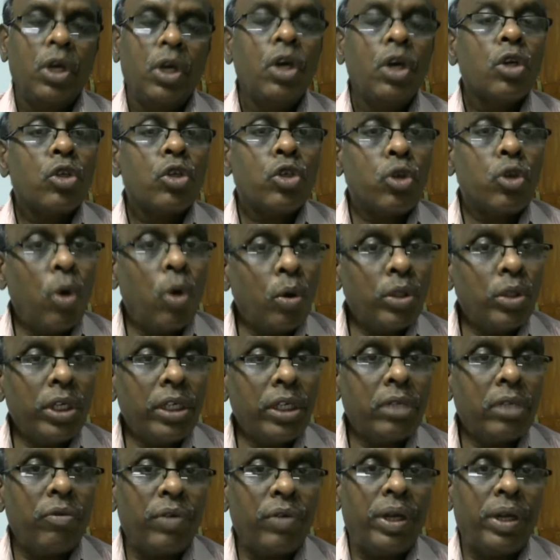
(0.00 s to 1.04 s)
so
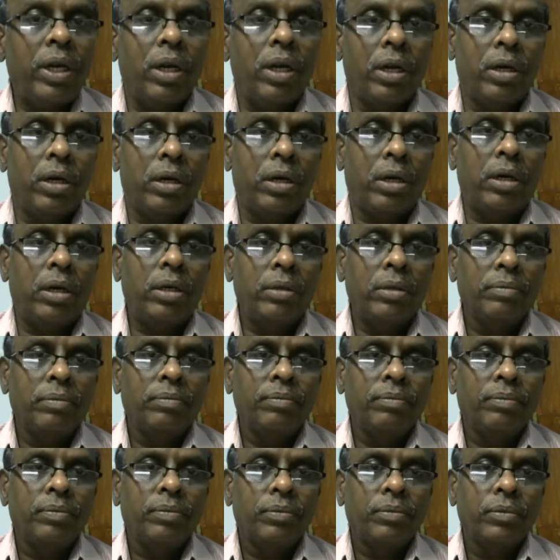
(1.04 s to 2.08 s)
that we learn
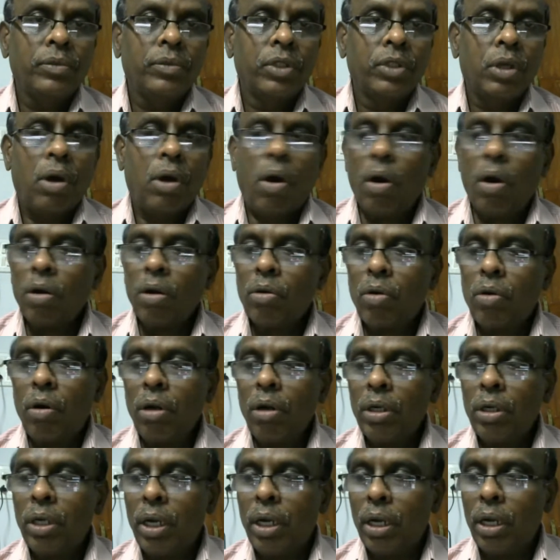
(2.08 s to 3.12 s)
are
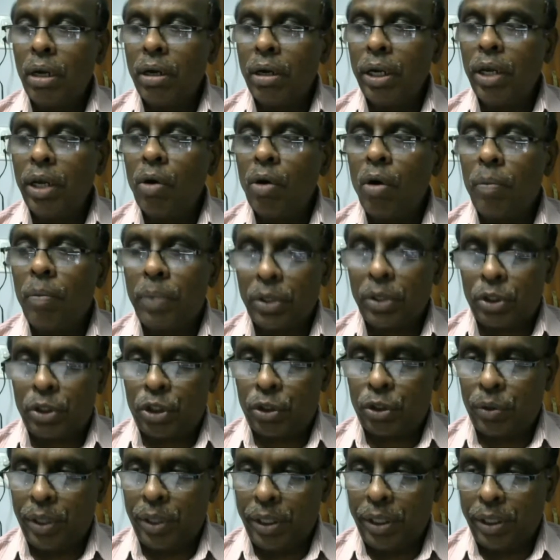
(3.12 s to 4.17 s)
called learning
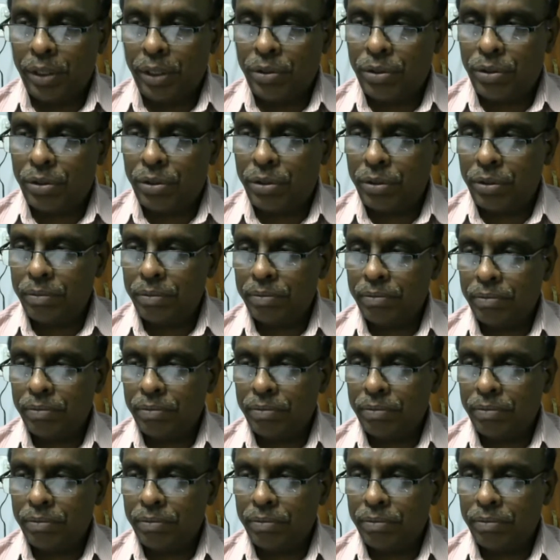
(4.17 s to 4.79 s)
opportunities.